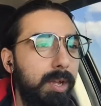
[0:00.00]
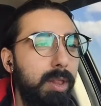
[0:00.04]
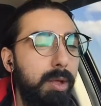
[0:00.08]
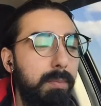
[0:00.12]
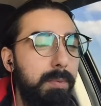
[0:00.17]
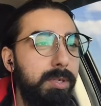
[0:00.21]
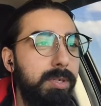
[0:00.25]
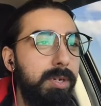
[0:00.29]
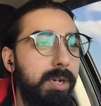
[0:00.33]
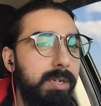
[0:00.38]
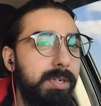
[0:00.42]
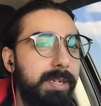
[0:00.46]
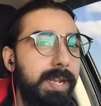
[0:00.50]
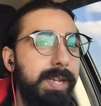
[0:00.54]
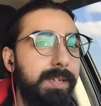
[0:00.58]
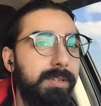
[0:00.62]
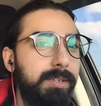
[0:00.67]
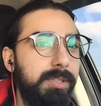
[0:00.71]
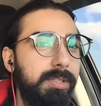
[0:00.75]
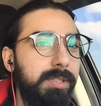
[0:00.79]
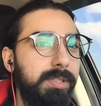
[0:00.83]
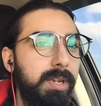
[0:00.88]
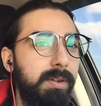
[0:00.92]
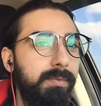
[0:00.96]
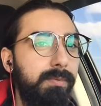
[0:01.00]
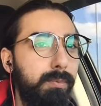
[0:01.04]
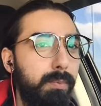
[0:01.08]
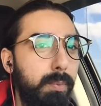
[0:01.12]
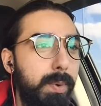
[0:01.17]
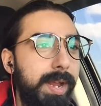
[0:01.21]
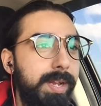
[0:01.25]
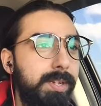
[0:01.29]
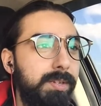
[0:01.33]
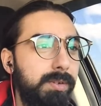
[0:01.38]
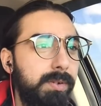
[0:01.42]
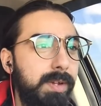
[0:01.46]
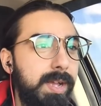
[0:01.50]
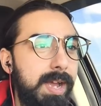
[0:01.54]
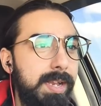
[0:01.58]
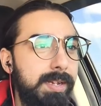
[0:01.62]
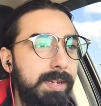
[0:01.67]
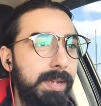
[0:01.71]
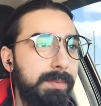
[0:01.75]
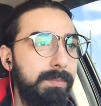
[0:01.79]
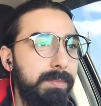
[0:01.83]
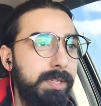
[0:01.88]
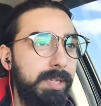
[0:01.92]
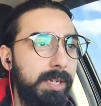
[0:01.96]
Klobuchar takes herself way too
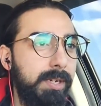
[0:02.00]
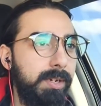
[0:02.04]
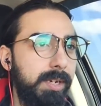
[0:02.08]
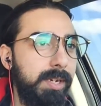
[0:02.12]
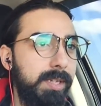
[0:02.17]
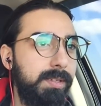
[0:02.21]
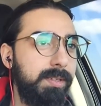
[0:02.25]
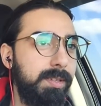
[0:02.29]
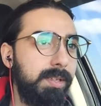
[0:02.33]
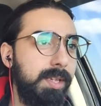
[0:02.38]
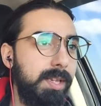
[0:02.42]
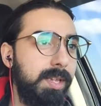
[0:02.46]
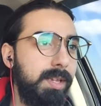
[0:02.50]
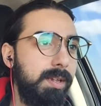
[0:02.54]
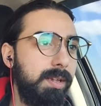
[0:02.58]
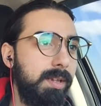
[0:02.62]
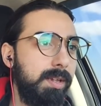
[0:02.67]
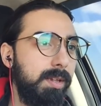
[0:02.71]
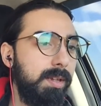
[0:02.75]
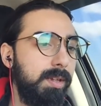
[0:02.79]
goddamn seriously,